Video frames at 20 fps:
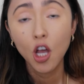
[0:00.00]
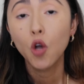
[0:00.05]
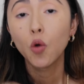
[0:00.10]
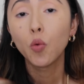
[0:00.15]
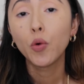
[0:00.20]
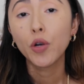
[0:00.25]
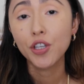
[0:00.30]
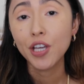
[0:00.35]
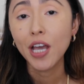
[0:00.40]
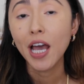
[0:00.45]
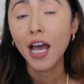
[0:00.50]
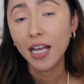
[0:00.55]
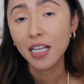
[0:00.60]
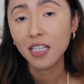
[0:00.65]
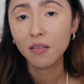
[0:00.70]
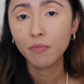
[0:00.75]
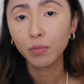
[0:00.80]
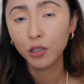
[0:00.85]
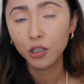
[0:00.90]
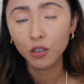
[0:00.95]
which
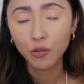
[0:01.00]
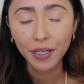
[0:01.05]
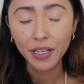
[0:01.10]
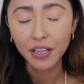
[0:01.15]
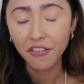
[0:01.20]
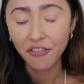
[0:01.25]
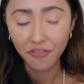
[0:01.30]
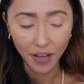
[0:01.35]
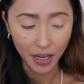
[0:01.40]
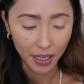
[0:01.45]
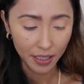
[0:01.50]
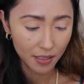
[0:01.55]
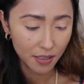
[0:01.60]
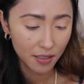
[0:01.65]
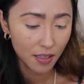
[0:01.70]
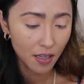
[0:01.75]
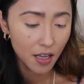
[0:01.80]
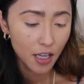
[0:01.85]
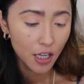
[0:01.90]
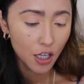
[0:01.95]
has blurring effects.